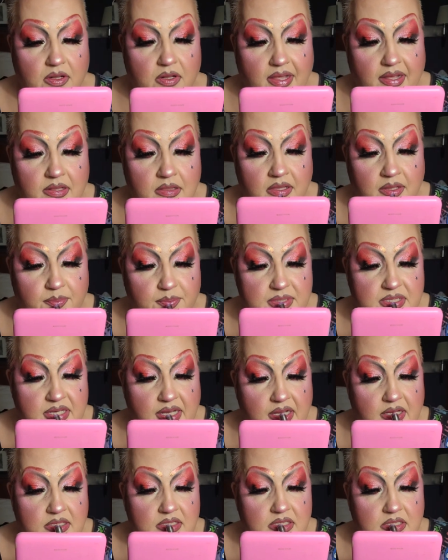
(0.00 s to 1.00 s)
like
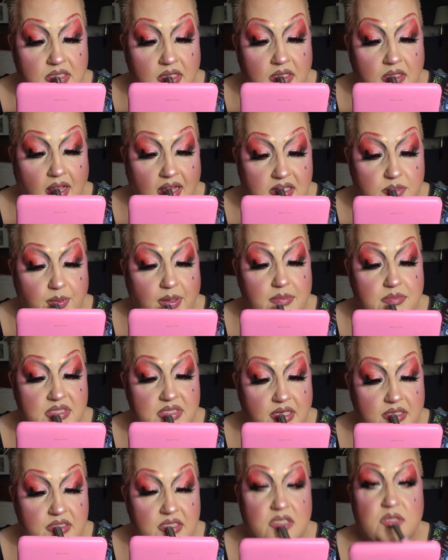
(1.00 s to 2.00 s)
lipsticks, the Gloss Bomb
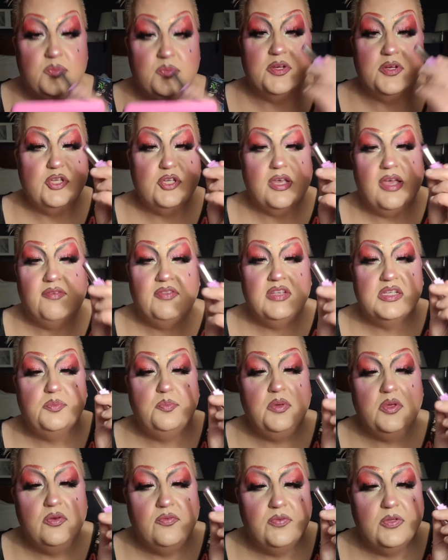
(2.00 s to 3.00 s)
sticks especially, have this
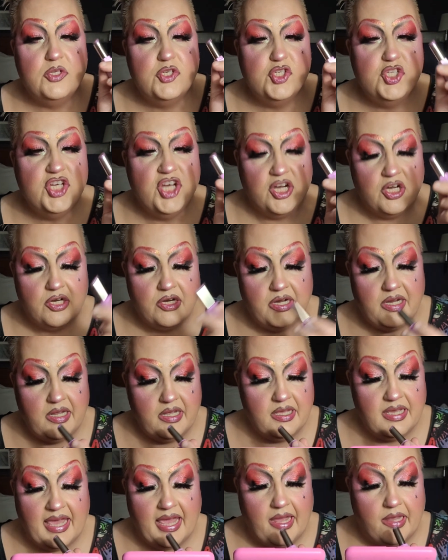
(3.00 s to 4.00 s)
beautiful
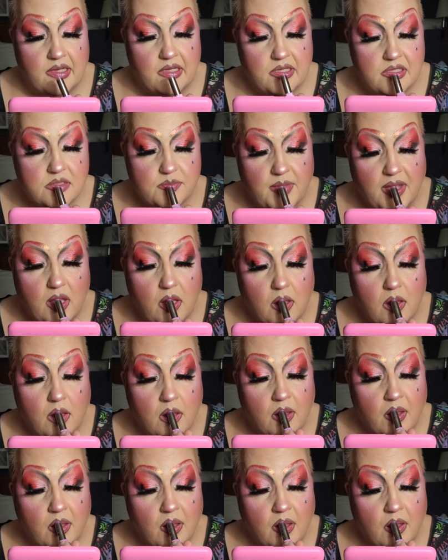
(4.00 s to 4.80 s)
cherry candy smell.